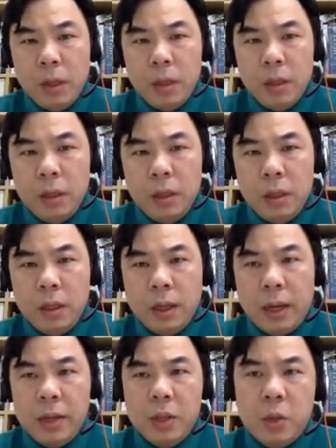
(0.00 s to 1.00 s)
the
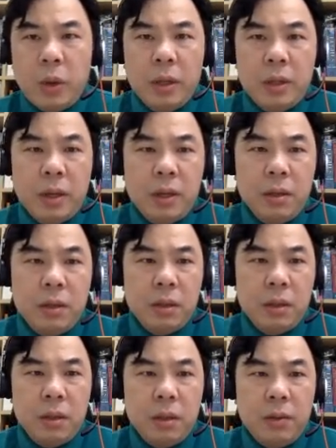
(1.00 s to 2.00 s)
chi-square test
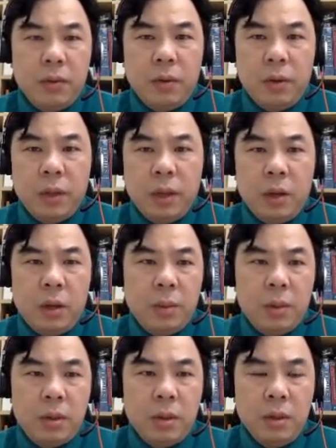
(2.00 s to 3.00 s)
for null
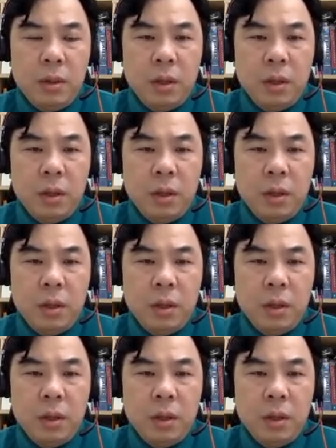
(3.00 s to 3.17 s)
hypothesis,